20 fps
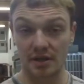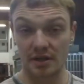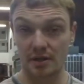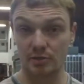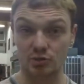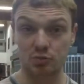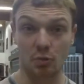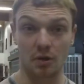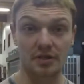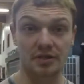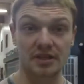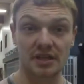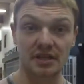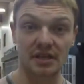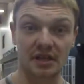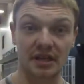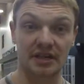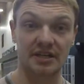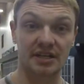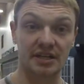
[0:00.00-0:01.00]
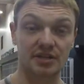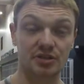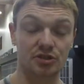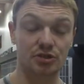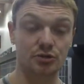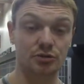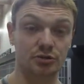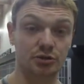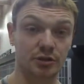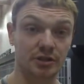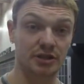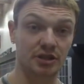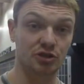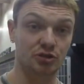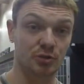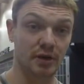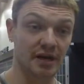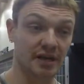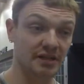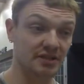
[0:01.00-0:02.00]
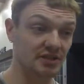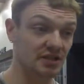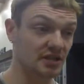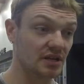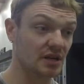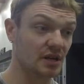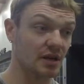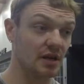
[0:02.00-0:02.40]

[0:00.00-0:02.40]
That was one thing that I didn't do during the trainings.